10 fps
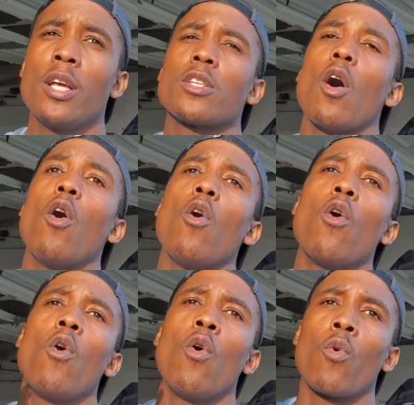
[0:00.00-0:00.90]
The
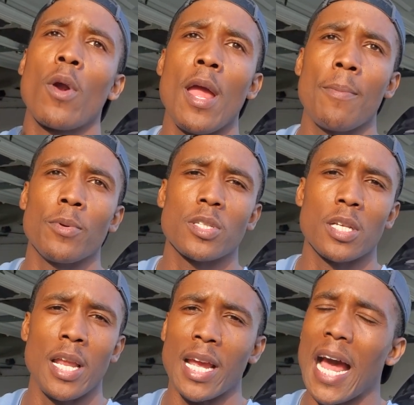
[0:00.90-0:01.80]
whole ramp was
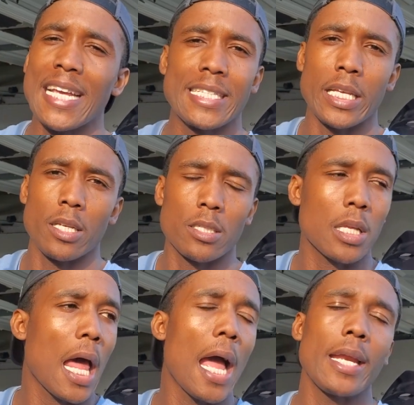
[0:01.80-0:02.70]
slick, icy,
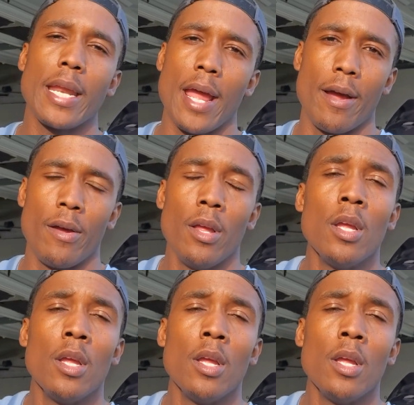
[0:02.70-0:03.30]
sliding down.